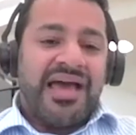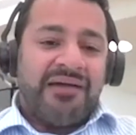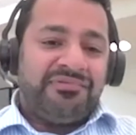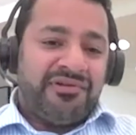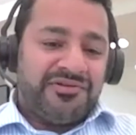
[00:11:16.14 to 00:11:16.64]

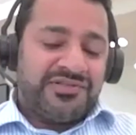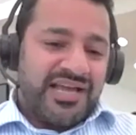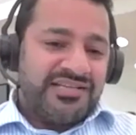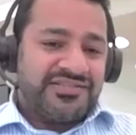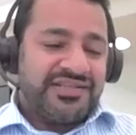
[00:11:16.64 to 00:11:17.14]
That
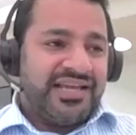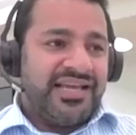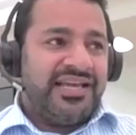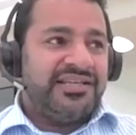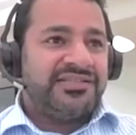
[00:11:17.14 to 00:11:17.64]
process
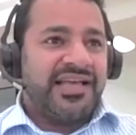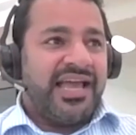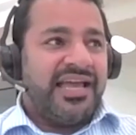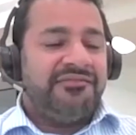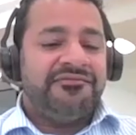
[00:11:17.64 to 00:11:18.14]
is
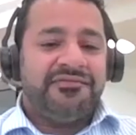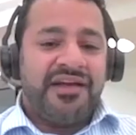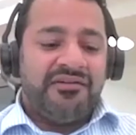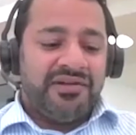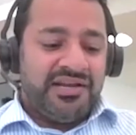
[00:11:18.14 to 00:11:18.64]
a
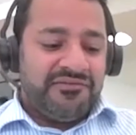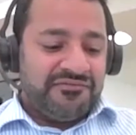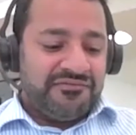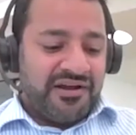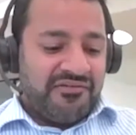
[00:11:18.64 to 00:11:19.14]
very,
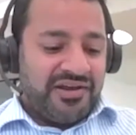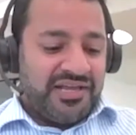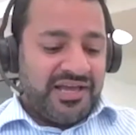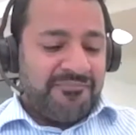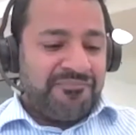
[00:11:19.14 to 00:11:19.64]

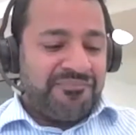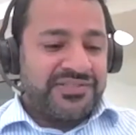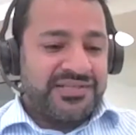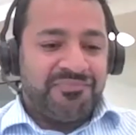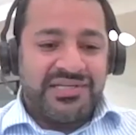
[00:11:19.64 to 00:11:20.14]
very
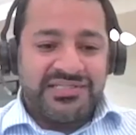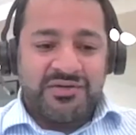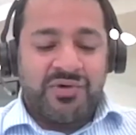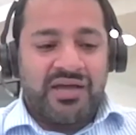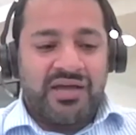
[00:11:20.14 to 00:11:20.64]

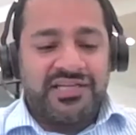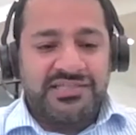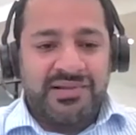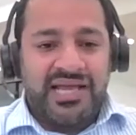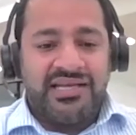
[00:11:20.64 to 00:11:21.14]
simplistic way of
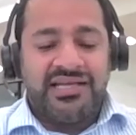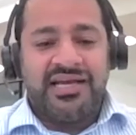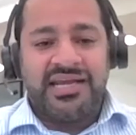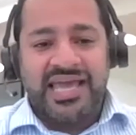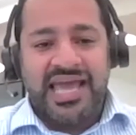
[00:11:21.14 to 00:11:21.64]
explaining
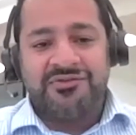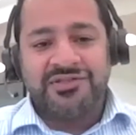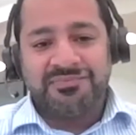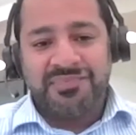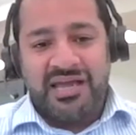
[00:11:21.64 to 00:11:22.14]
an
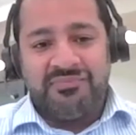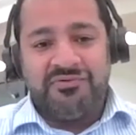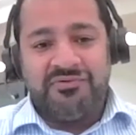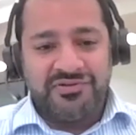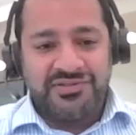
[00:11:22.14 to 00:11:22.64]
accounts
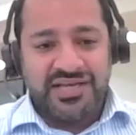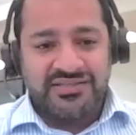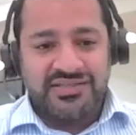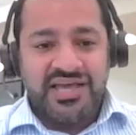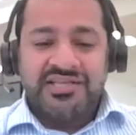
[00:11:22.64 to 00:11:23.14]
payable process.
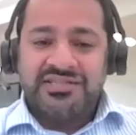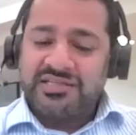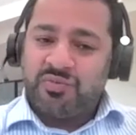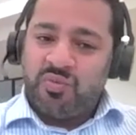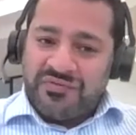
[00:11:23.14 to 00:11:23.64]

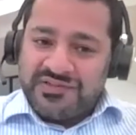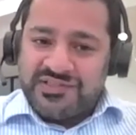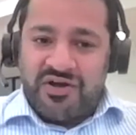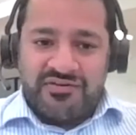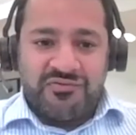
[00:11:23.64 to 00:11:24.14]
That's one
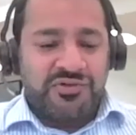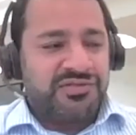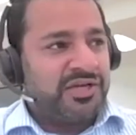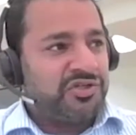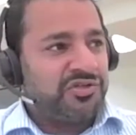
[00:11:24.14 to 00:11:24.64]
side of
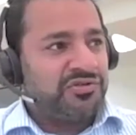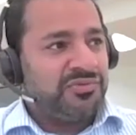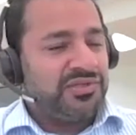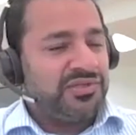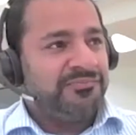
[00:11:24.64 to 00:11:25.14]
automation that
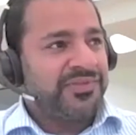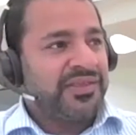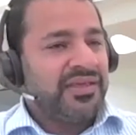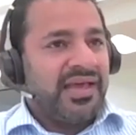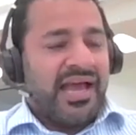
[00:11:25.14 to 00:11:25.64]
we do.
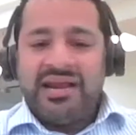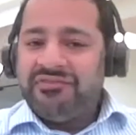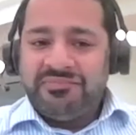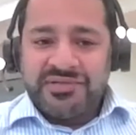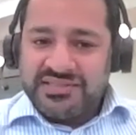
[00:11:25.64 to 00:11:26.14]
And
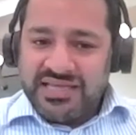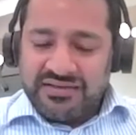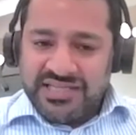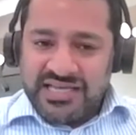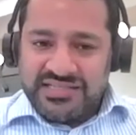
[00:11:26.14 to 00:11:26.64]
every business
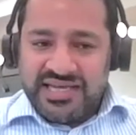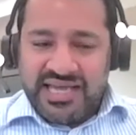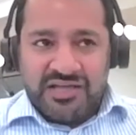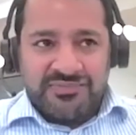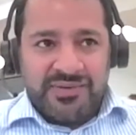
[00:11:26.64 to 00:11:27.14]
has an
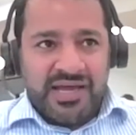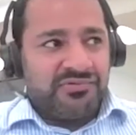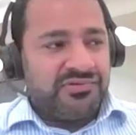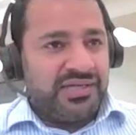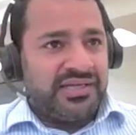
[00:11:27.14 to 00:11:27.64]
accounts
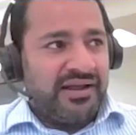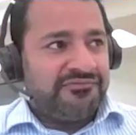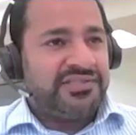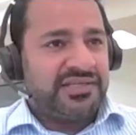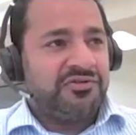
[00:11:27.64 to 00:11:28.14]
payable need,
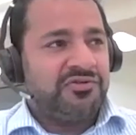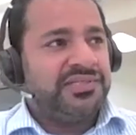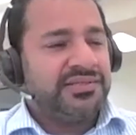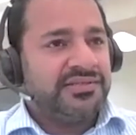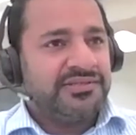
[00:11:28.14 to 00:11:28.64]
every single
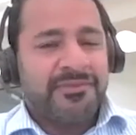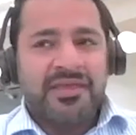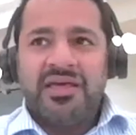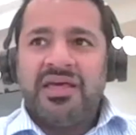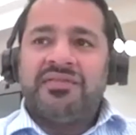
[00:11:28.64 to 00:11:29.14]
business.
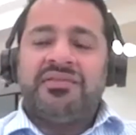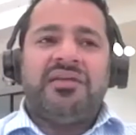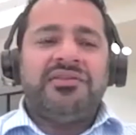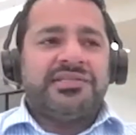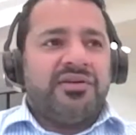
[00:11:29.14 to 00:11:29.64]
The
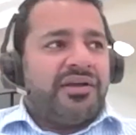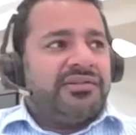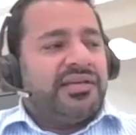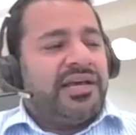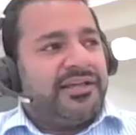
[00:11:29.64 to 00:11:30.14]
other
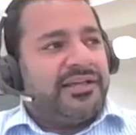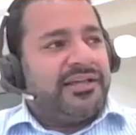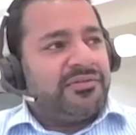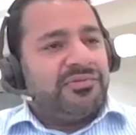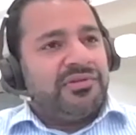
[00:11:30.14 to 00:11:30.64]
side,
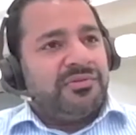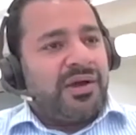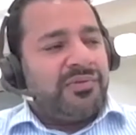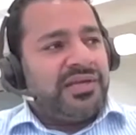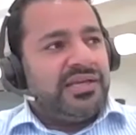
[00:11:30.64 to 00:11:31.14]

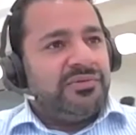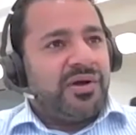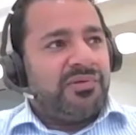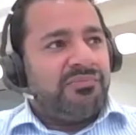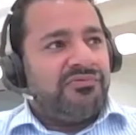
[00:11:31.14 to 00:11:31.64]
where we
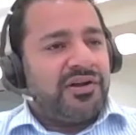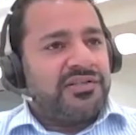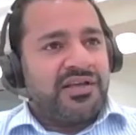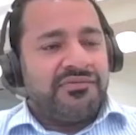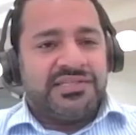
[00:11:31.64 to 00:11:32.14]
provide
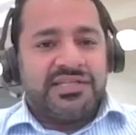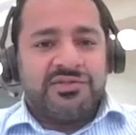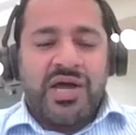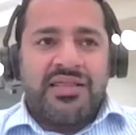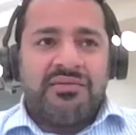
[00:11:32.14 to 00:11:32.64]
a service, is
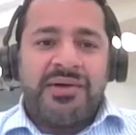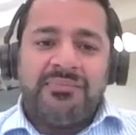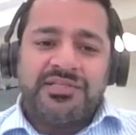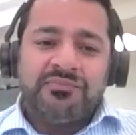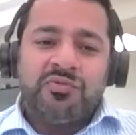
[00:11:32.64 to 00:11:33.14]
where the
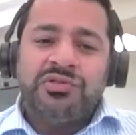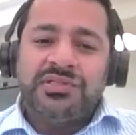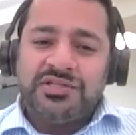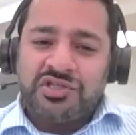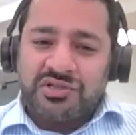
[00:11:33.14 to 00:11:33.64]
payments are more
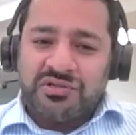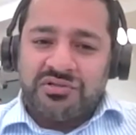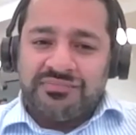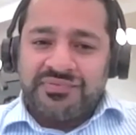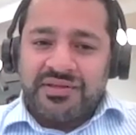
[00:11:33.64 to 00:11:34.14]

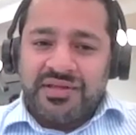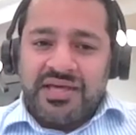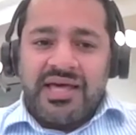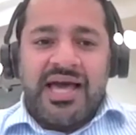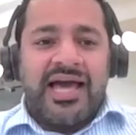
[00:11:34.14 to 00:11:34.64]
digital,
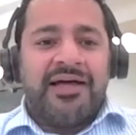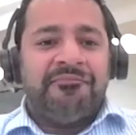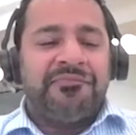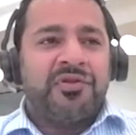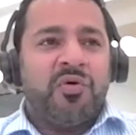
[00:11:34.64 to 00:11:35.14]

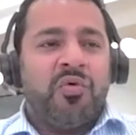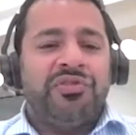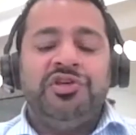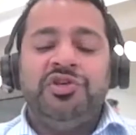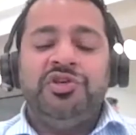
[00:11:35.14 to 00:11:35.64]
or
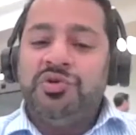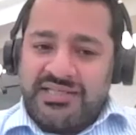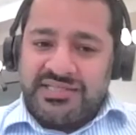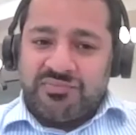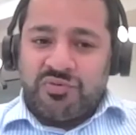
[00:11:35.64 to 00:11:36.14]
the
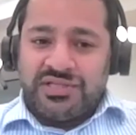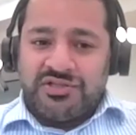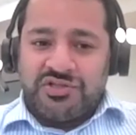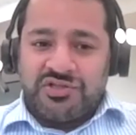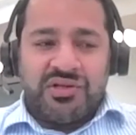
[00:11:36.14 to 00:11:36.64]
use case is
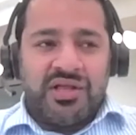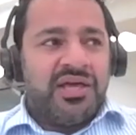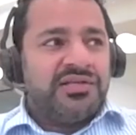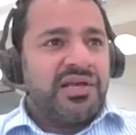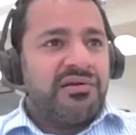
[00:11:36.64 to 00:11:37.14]
more digital.
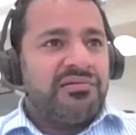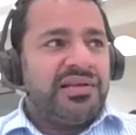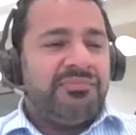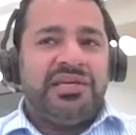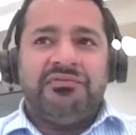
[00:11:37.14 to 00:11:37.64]
So
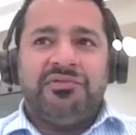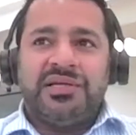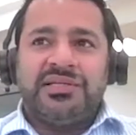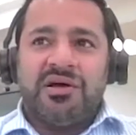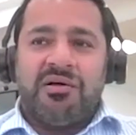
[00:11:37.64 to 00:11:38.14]
let me give you
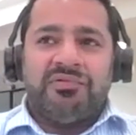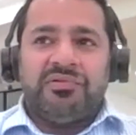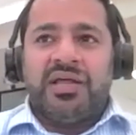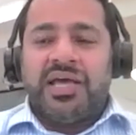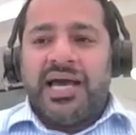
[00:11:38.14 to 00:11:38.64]
an
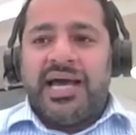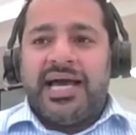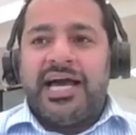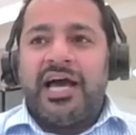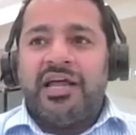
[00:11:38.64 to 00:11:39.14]
example.
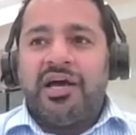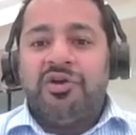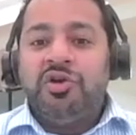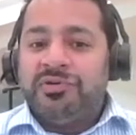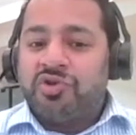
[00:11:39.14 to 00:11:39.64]

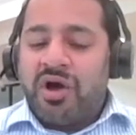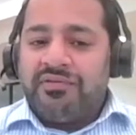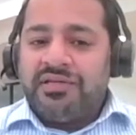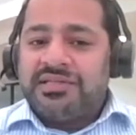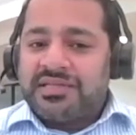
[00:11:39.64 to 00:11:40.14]
An Uber
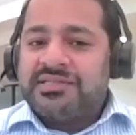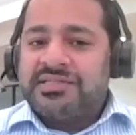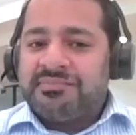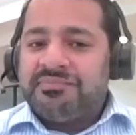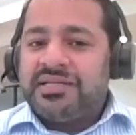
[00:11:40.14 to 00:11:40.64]
driver doesn't
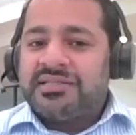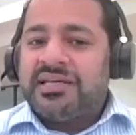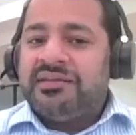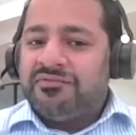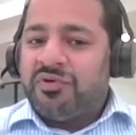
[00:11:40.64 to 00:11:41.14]
submit
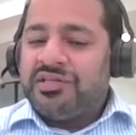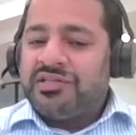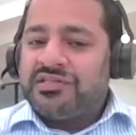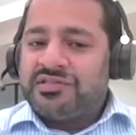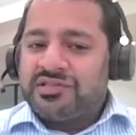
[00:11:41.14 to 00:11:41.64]
an
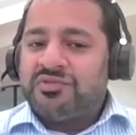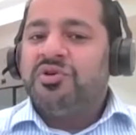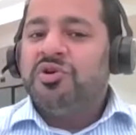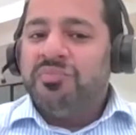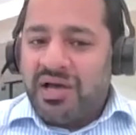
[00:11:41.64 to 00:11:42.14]
invoice to
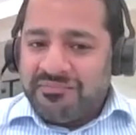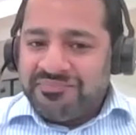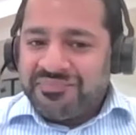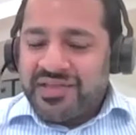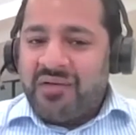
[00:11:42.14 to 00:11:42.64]
Uber.
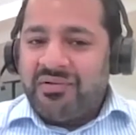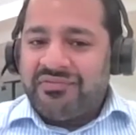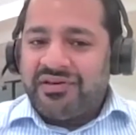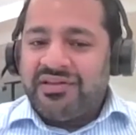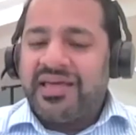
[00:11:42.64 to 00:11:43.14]

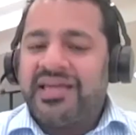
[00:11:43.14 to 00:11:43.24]
However, they